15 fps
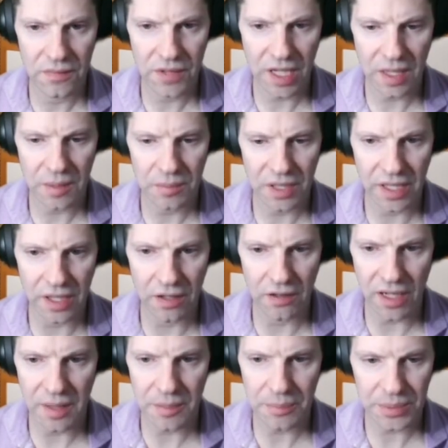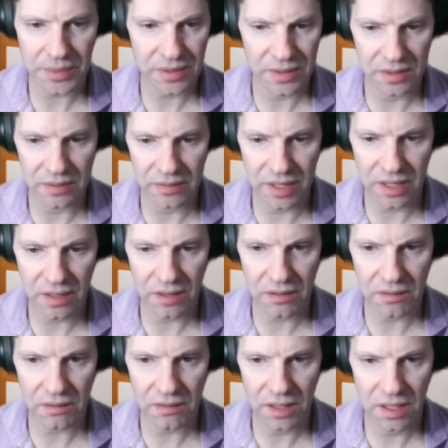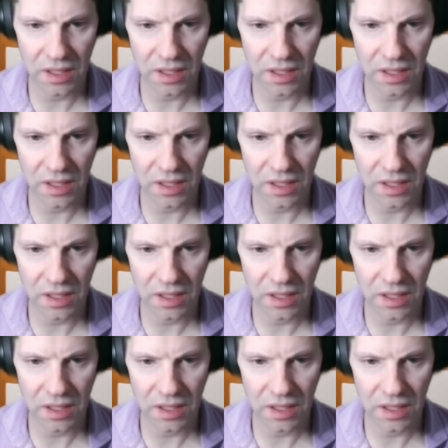Okay, play a grape. Here we go.